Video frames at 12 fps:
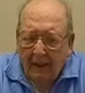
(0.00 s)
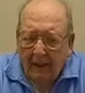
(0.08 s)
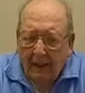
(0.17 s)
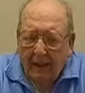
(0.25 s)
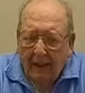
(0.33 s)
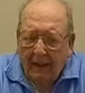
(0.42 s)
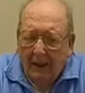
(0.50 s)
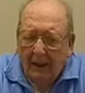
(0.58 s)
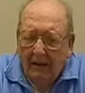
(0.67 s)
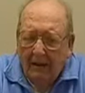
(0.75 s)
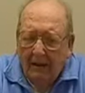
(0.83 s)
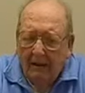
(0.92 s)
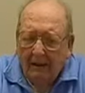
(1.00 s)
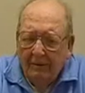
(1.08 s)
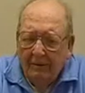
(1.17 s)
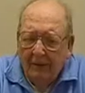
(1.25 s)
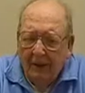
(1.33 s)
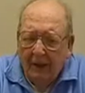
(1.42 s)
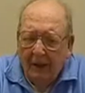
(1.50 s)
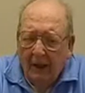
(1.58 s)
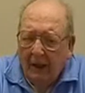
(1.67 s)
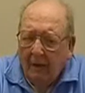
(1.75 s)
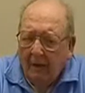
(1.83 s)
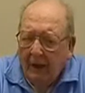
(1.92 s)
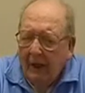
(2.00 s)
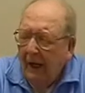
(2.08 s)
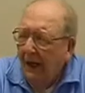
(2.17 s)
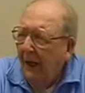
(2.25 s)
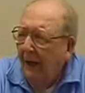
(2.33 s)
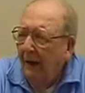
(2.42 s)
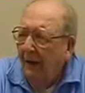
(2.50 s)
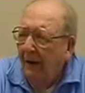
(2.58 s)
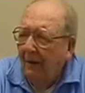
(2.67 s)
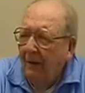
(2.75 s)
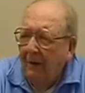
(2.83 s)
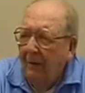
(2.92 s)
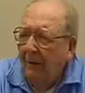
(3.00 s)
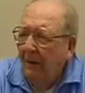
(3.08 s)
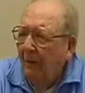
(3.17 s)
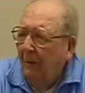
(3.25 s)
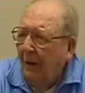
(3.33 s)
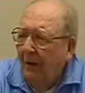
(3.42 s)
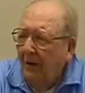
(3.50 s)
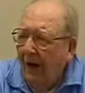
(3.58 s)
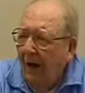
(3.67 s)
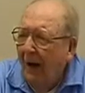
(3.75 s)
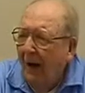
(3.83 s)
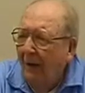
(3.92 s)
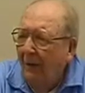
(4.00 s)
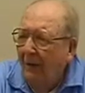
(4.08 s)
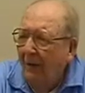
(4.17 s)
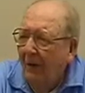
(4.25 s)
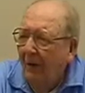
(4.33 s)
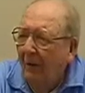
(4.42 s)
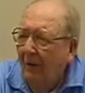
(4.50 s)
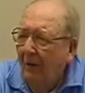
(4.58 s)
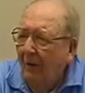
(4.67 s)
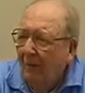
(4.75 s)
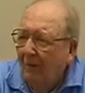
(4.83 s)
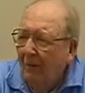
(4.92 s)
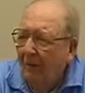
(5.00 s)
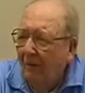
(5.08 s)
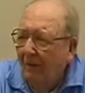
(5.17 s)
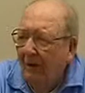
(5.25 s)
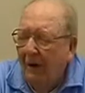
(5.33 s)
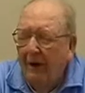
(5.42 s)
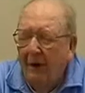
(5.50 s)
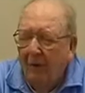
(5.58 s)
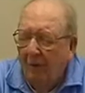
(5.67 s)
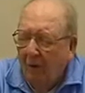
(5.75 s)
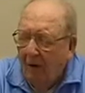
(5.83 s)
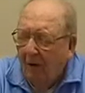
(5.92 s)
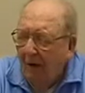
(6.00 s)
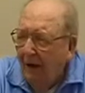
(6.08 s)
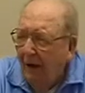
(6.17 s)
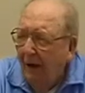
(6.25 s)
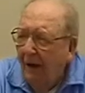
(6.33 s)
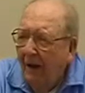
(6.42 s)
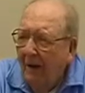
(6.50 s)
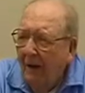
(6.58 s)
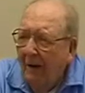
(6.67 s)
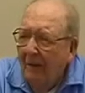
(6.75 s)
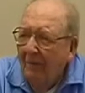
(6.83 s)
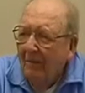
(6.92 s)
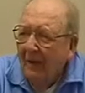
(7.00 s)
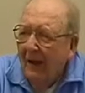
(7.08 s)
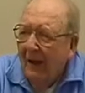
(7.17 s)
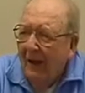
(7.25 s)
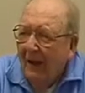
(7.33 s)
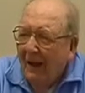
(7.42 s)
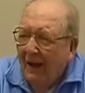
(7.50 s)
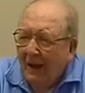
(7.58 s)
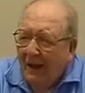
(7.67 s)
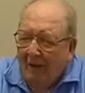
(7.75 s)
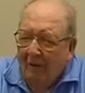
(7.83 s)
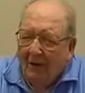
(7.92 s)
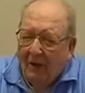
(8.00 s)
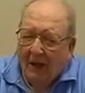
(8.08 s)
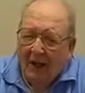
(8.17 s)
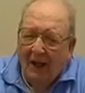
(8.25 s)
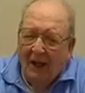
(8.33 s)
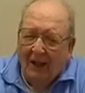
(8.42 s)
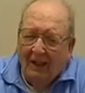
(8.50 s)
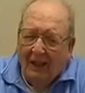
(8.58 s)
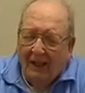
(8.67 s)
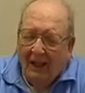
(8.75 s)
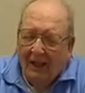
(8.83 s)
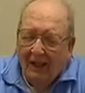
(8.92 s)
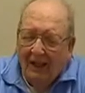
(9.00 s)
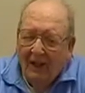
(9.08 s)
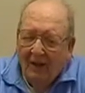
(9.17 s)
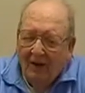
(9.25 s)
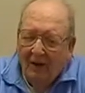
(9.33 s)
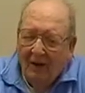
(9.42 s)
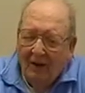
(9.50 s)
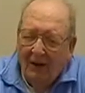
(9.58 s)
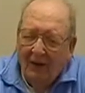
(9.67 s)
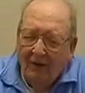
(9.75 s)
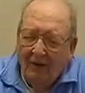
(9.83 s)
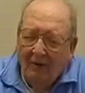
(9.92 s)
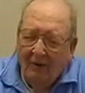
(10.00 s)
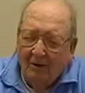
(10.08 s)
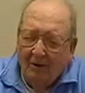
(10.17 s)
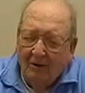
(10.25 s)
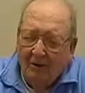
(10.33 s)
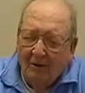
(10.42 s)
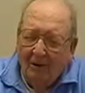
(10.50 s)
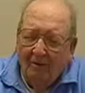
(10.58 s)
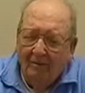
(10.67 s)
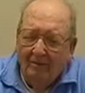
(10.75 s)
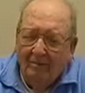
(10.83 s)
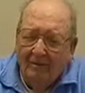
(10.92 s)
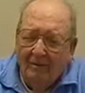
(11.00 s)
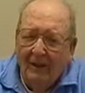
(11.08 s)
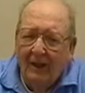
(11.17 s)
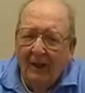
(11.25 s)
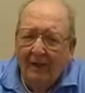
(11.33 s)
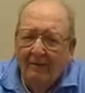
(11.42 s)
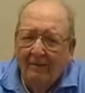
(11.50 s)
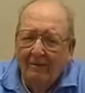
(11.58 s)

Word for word: Uh, and we had a, a big time, you know, fighting the war again and everything like that. So it, it was good, yeah.